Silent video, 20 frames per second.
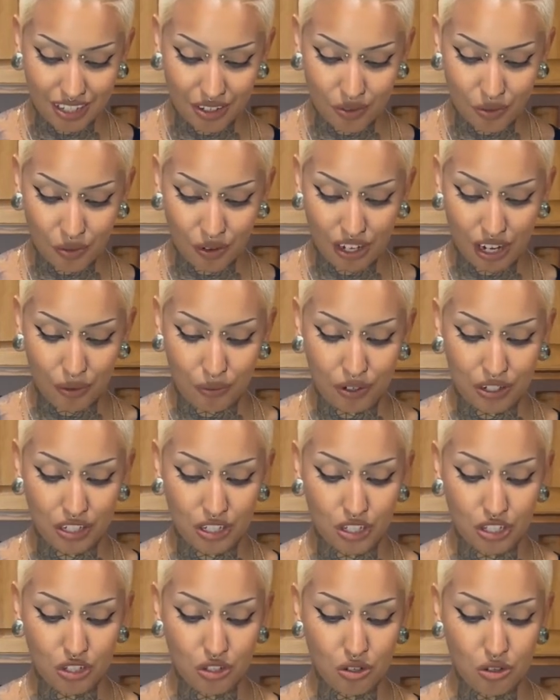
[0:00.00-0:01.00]
what I would
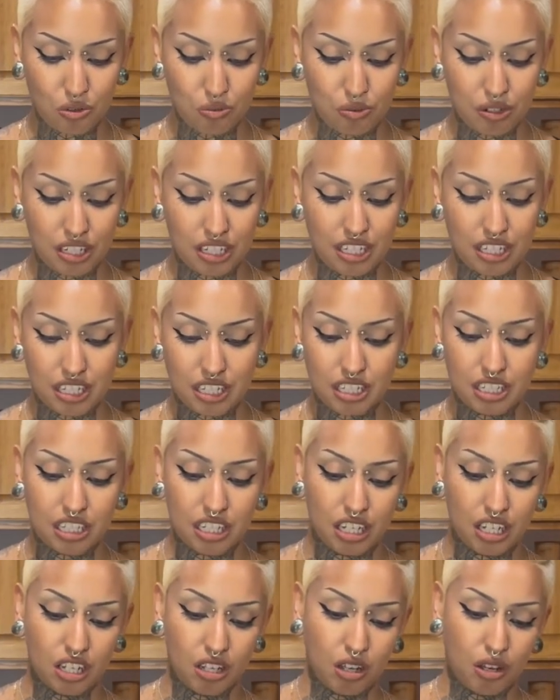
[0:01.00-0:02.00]
assume is
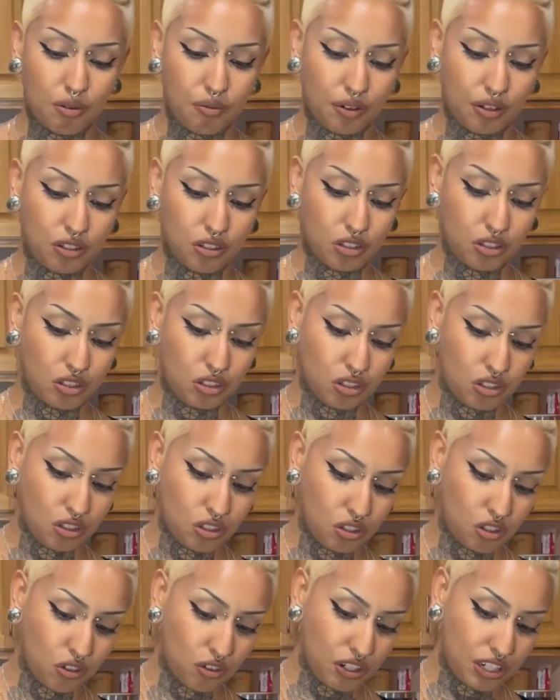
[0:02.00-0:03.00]
about
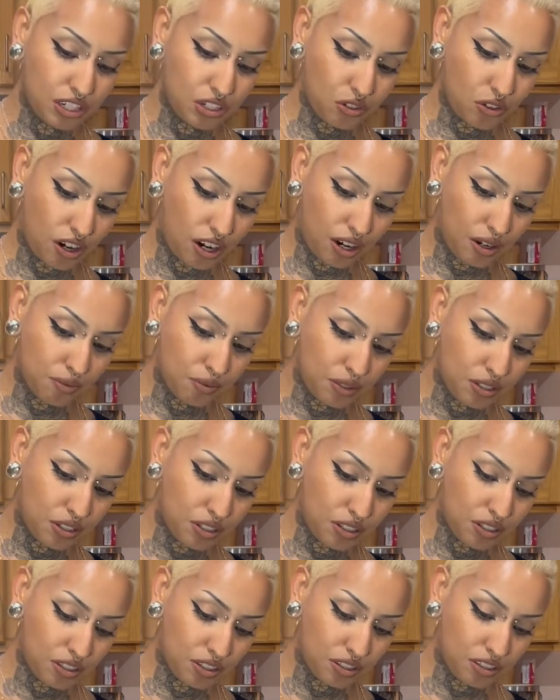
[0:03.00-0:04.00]
3
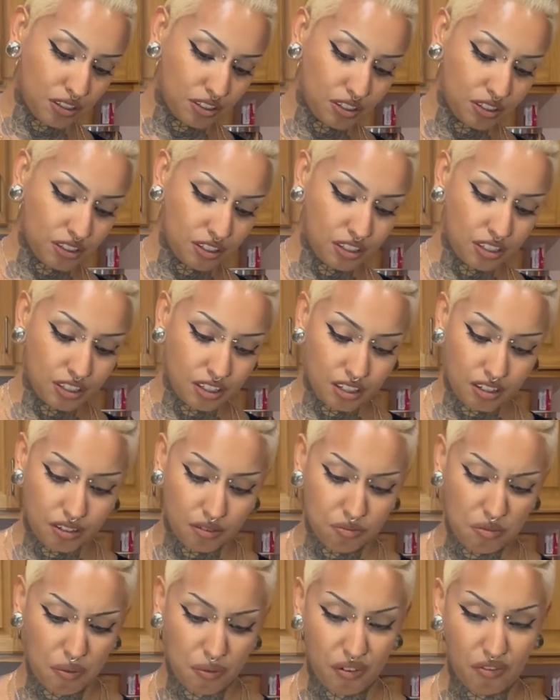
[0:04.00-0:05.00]
drops,
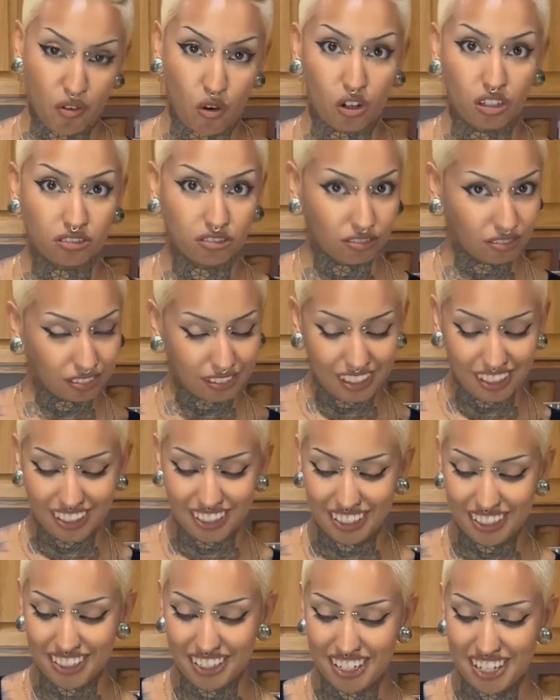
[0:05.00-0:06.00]
maybe 4.
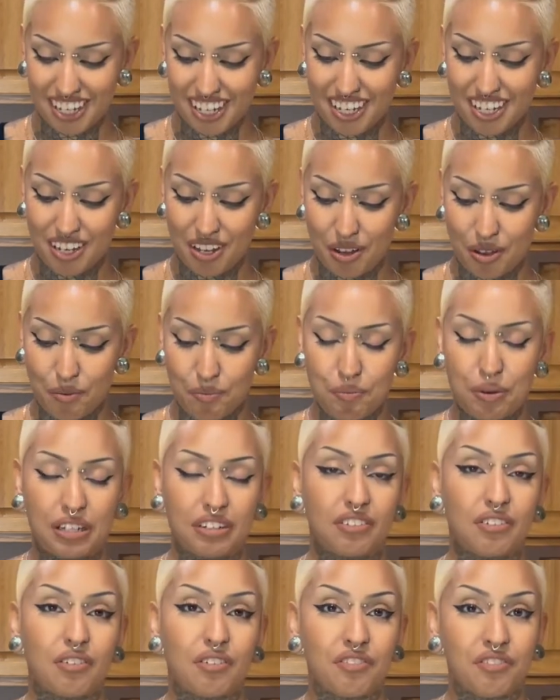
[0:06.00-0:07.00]

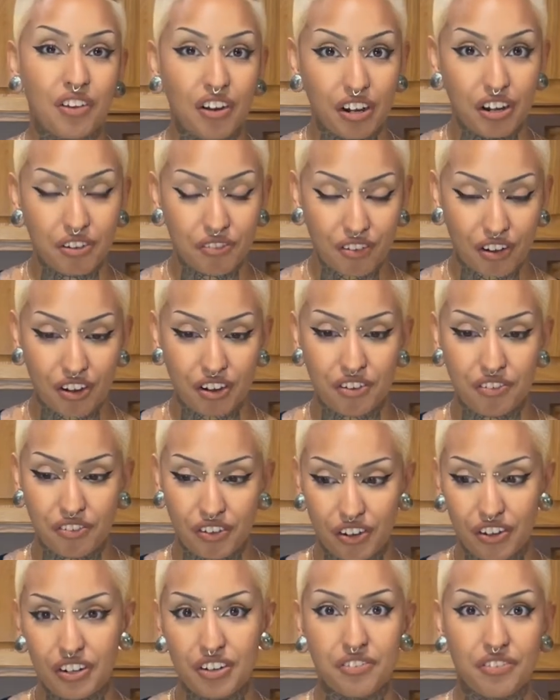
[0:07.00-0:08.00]
But very, very,
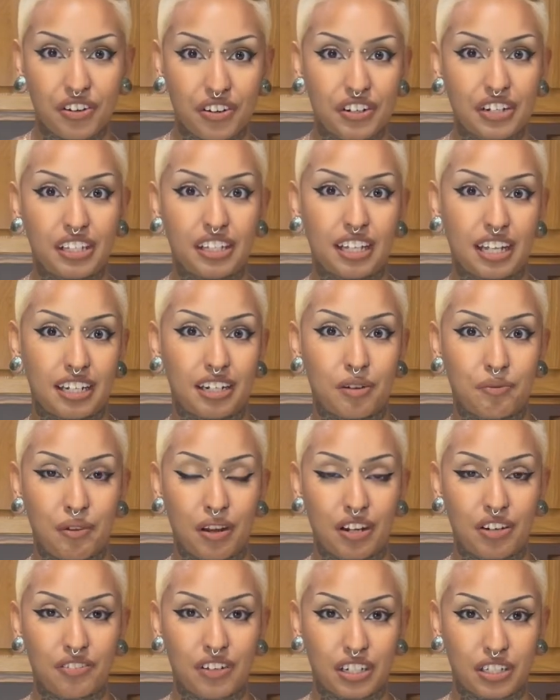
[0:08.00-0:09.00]
very, very light
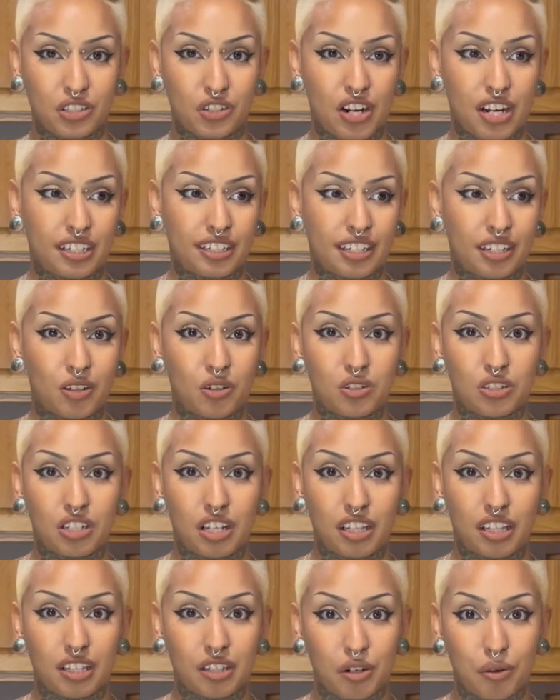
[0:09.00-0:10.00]
amount of extract. It goes a
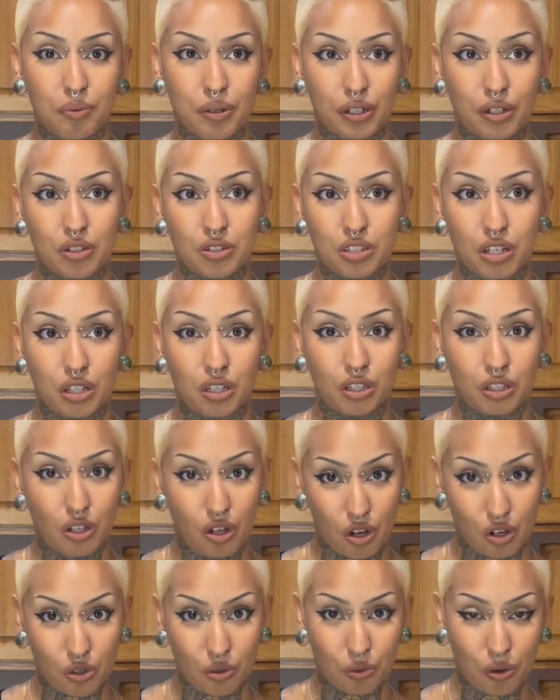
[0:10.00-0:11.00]

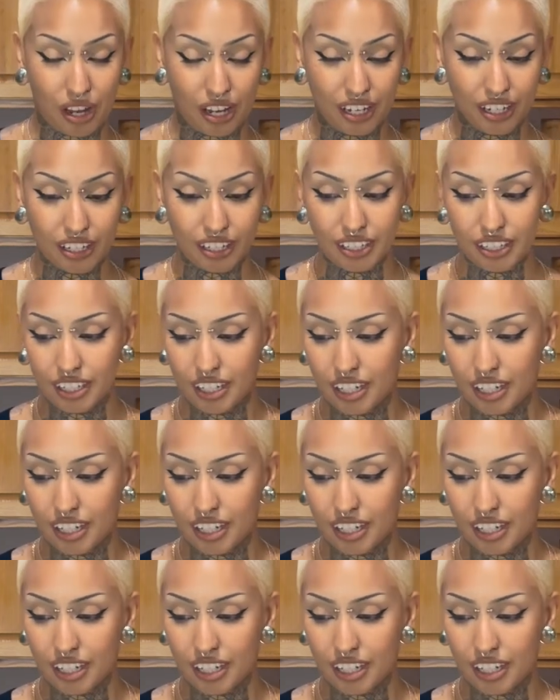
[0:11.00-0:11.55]
long way.